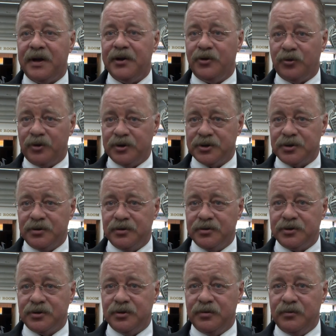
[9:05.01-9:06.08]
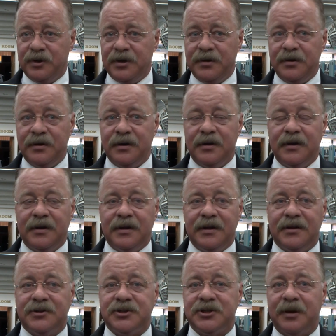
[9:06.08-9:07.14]
by Doris Kearns Goodwin.
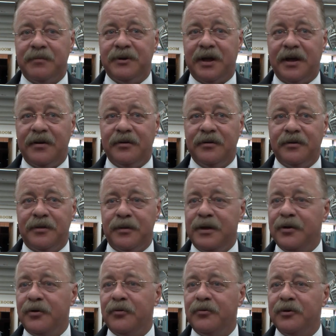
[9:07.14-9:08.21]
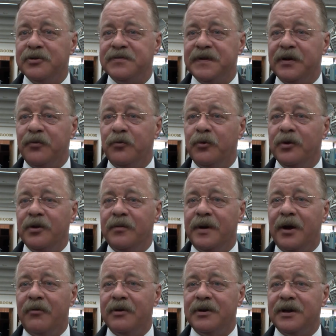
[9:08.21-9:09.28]
It's subtitled Theodore Roosevelt, William
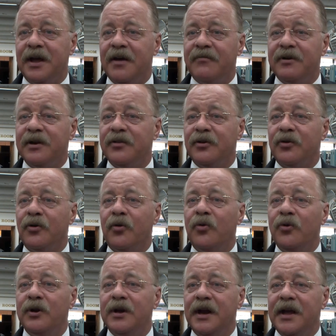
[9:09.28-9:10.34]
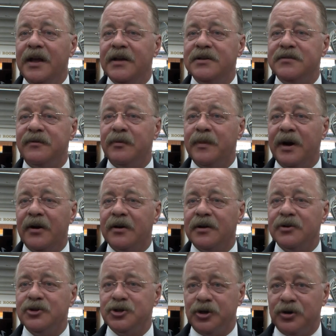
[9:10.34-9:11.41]
Howard Taft, and the Golden Age of
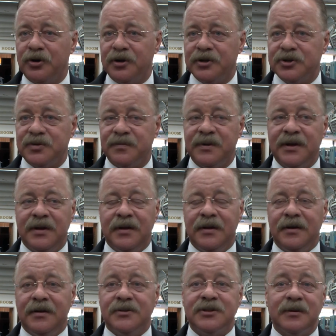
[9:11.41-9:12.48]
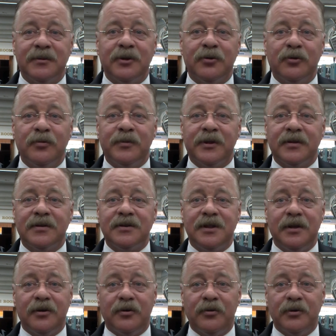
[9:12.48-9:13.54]
American Journalism. Some of the group that
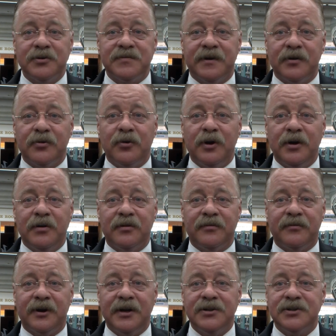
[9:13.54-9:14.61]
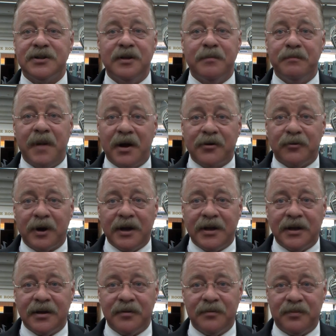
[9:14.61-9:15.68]
Theodore Roosevelt coined the phrase the
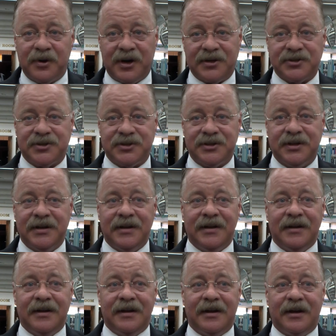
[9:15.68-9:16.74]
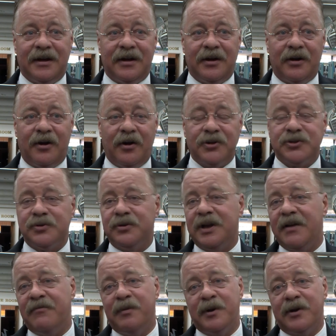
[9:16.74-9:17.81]
muckraking press. Also
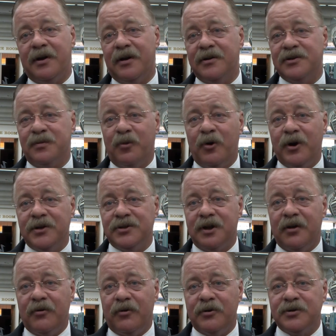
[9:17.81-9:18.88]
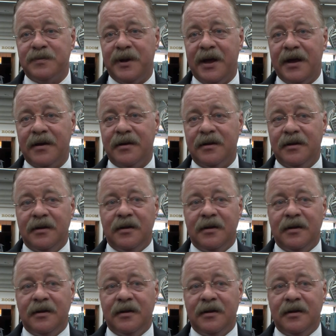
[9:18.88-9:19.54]
David McCullough's Mornings on Horseback,